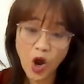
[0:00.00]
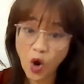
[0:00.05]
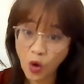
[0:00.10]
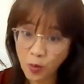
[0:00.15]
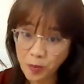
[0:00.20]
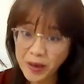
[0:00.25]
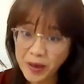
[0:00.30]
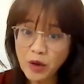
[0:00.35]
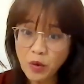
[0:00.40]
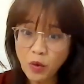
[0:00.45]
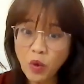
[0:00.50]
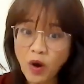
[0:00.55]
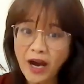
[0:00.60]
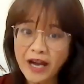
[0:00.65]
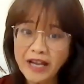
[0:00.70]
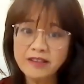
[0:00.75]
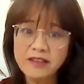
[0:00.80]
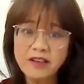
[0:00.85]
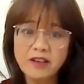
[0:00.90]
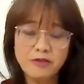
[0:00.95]
opaque
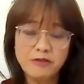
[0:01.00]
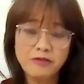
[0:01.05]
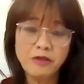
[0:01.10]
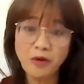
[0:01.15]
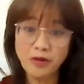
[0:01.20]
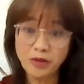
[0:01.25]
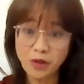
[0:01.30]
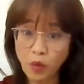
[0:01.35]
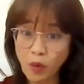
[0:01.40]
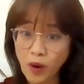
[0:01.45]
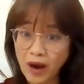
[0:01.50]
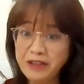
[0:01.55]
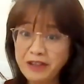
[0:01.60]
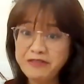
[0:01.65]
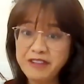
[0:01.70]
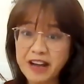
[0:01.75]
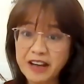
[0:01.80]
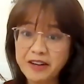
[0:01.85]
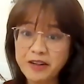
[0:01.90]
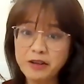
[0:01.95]
white for the white
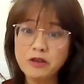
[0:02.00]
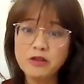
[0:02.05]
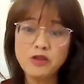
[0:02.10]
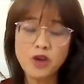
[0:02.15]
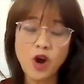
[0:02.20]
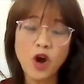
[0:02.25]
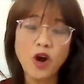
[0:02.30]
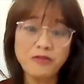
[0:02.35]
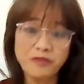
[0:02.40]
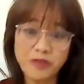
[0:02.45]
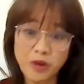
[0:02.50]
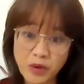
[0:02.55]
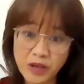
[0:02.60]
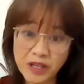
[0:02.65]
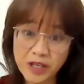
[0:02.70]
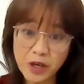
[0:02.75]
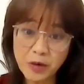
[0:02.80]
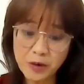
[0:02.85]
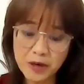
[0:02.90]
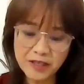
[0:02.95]
feathers of the
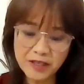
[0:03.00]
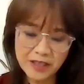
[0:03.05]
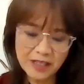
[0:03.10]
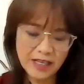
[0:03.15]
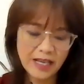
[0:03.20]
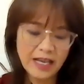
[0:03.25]
egret.